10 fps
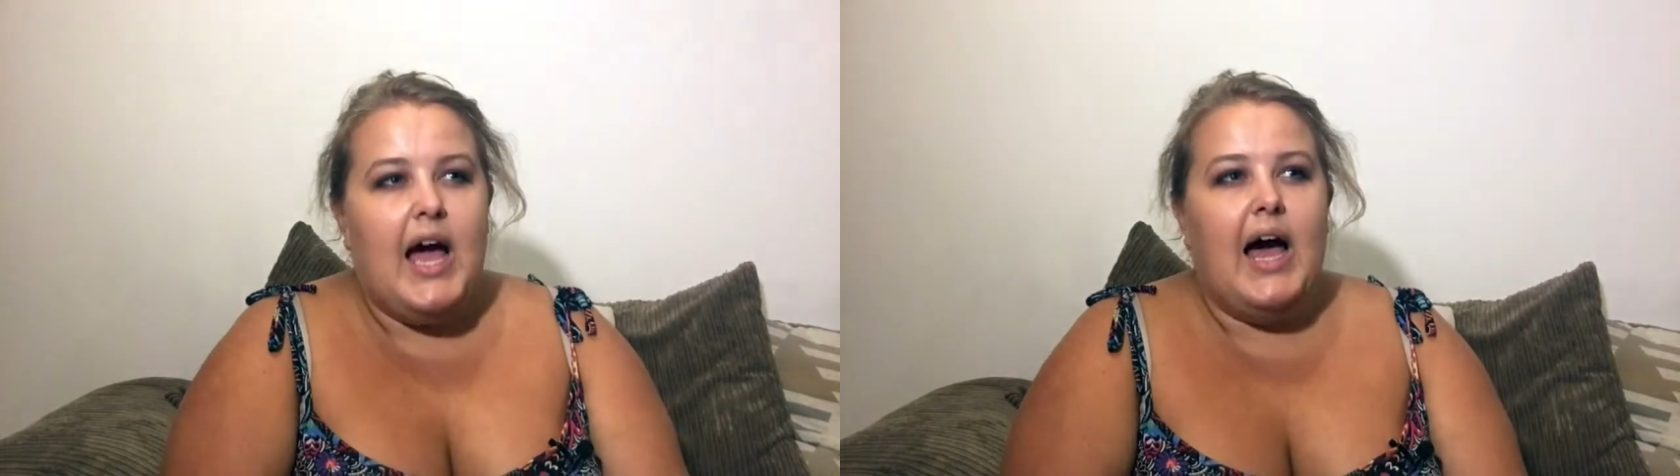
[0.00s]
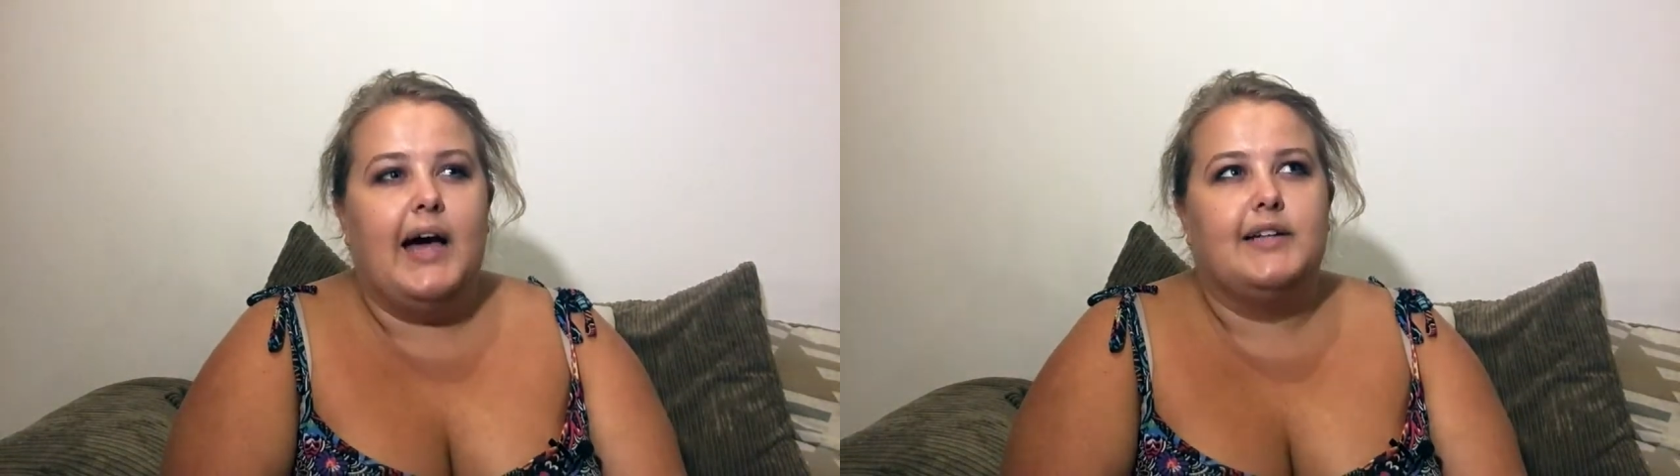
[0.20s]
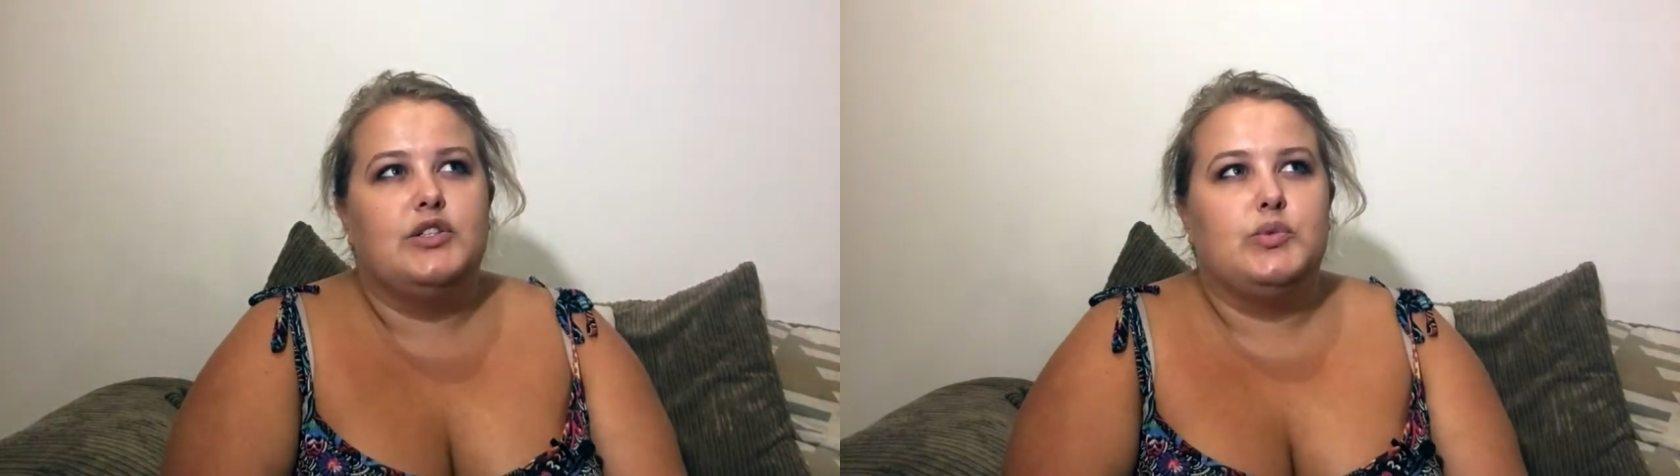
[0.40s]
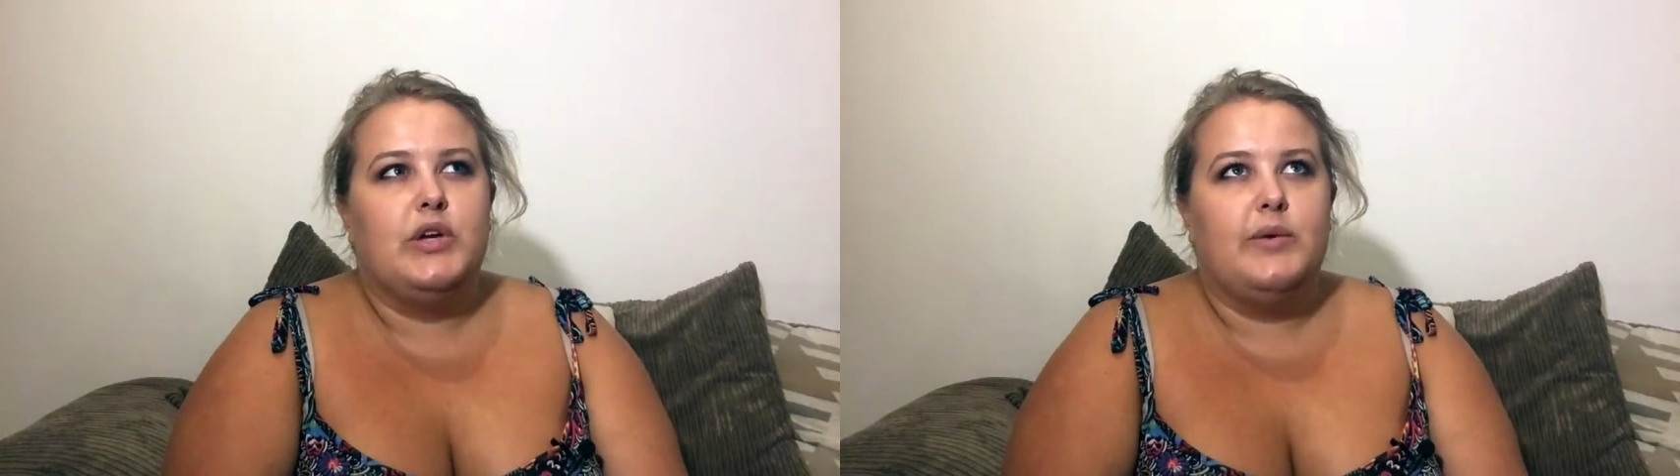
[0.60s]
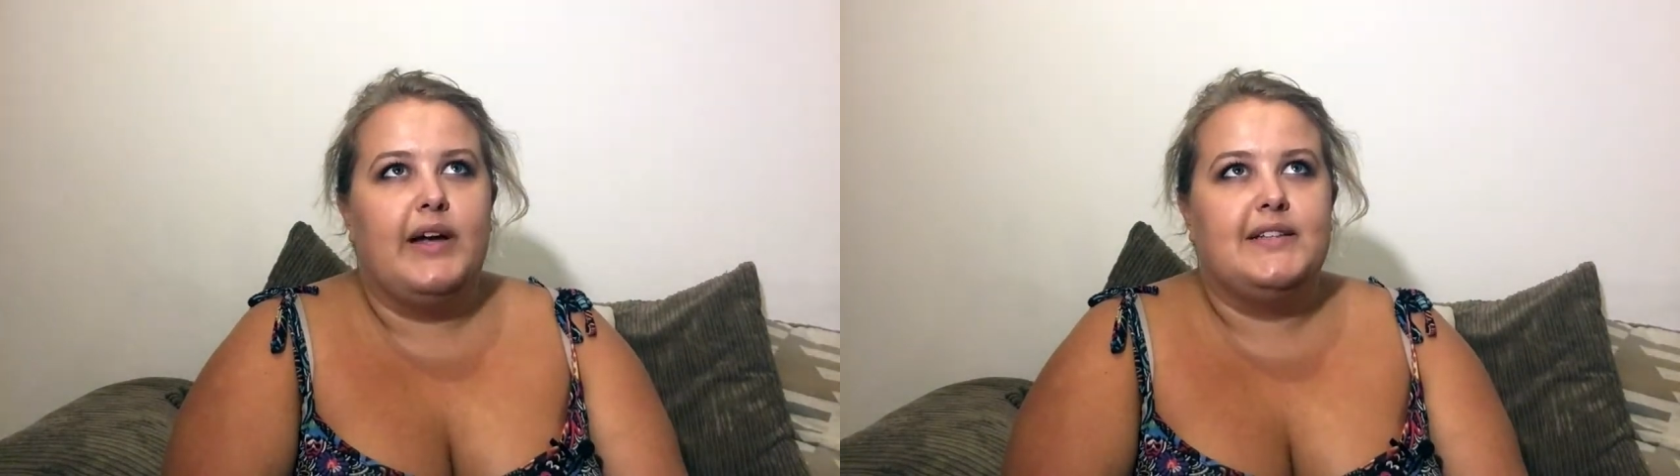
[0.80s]
and
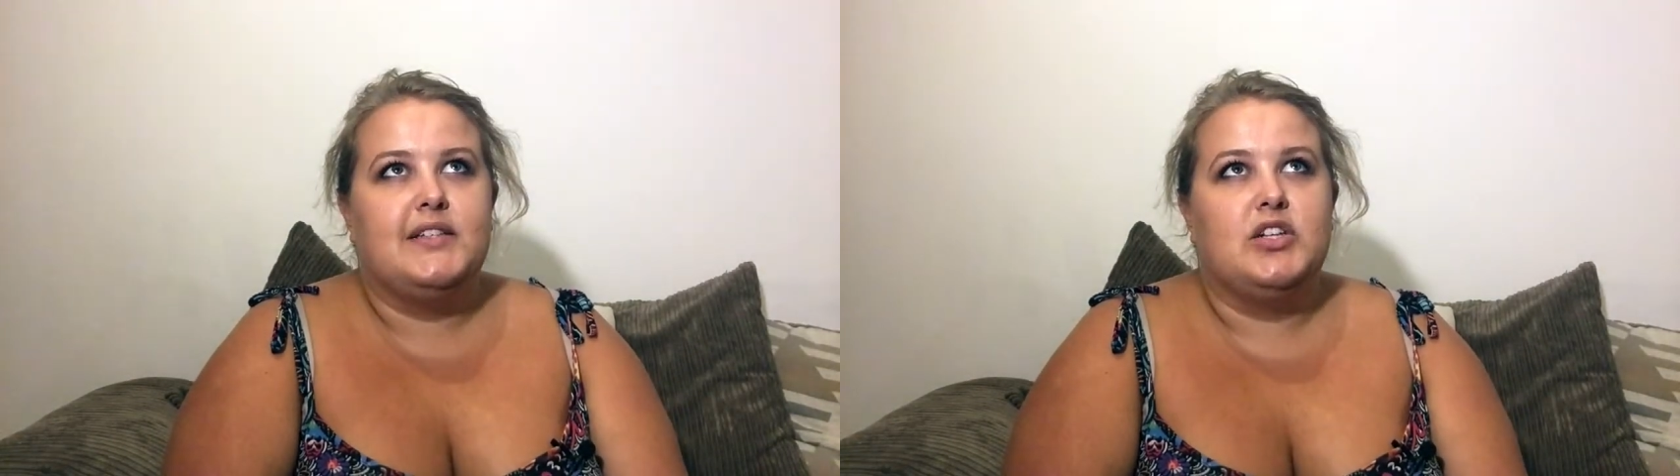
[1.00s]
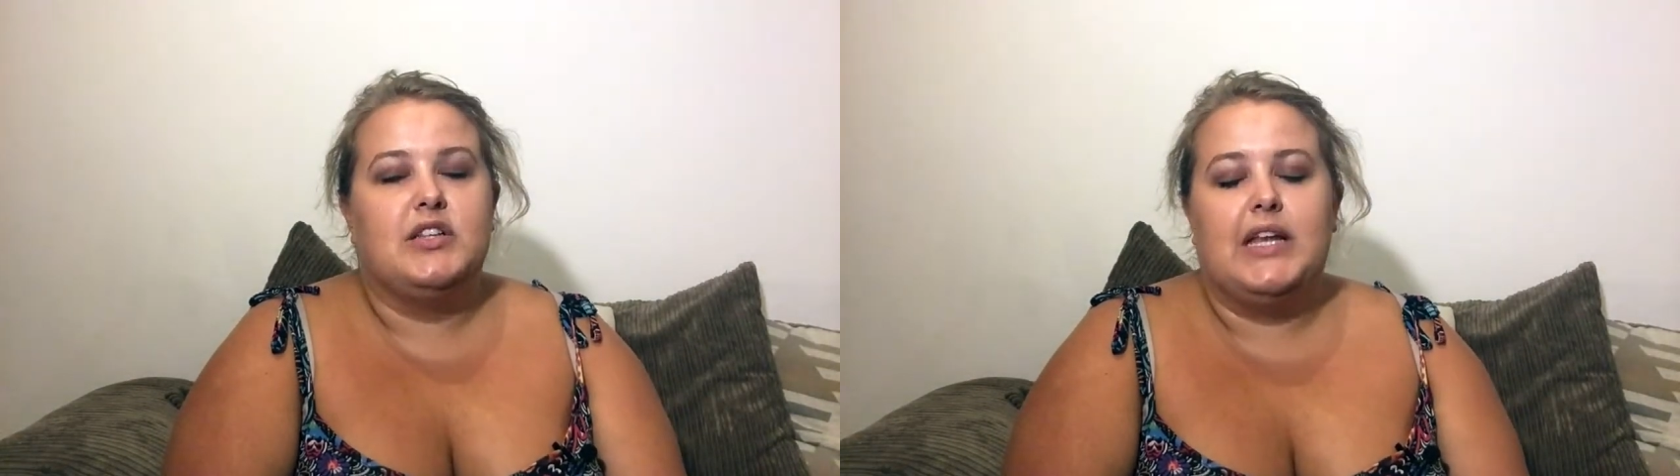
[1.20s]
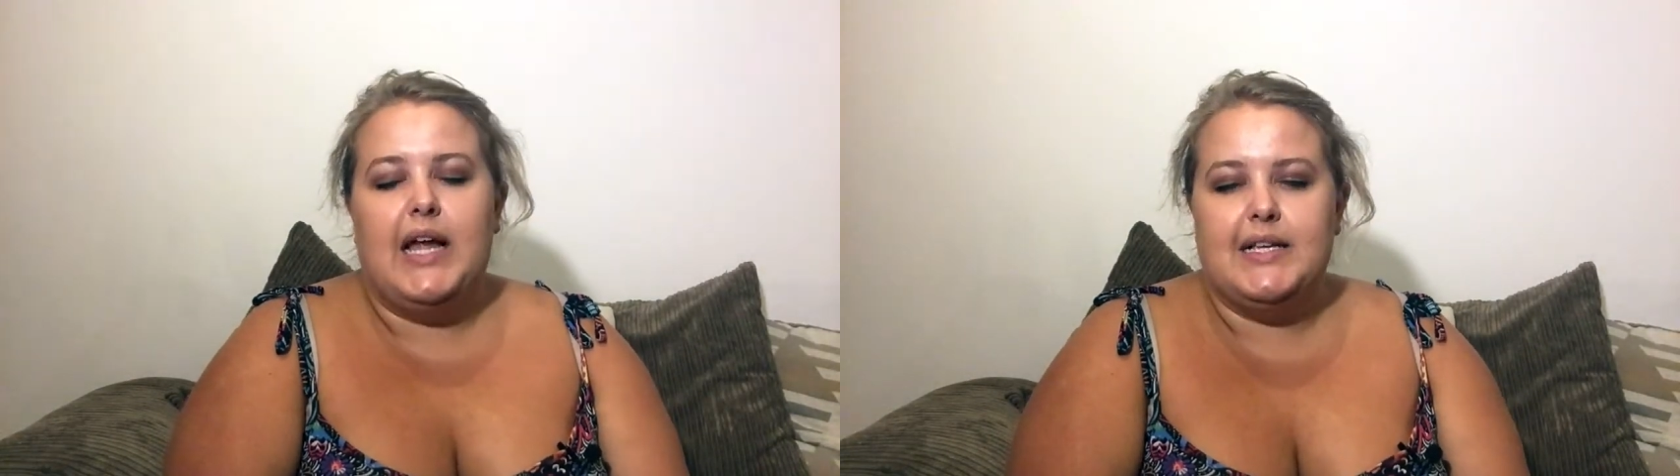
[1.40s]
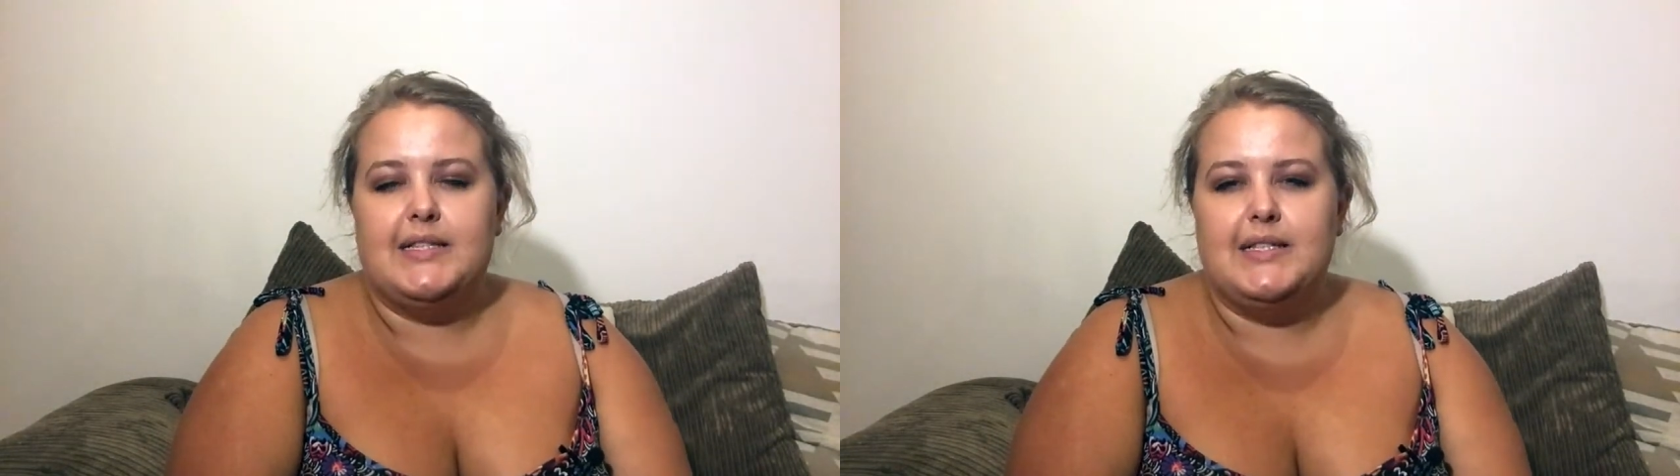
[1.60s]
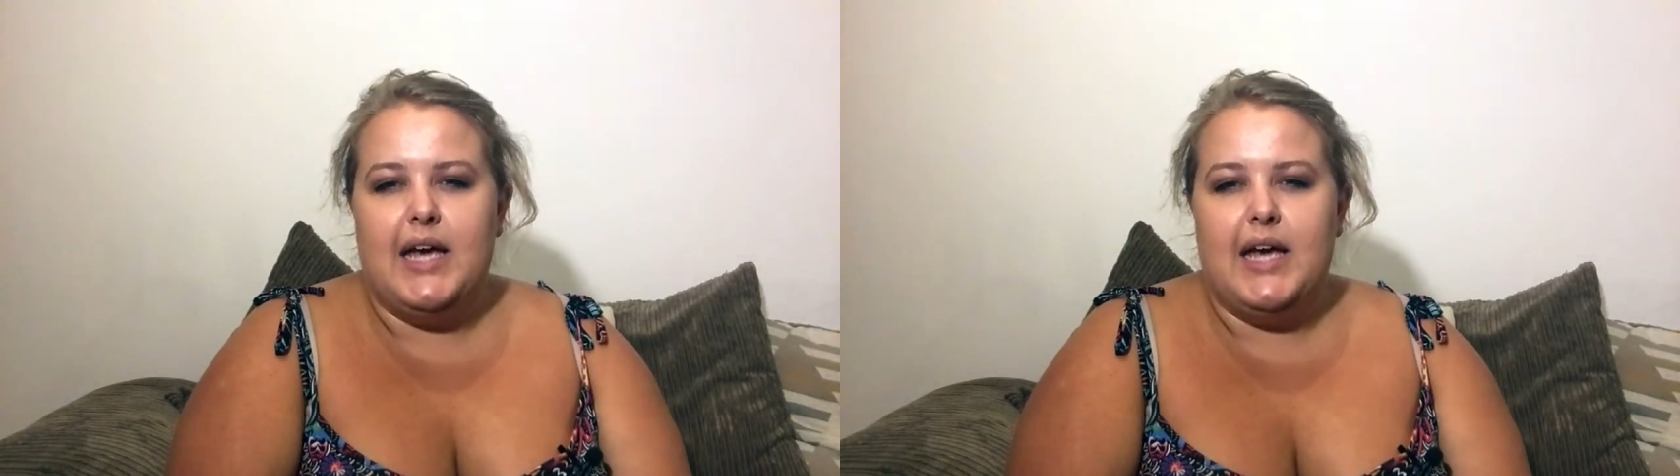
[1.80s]
we waited on the last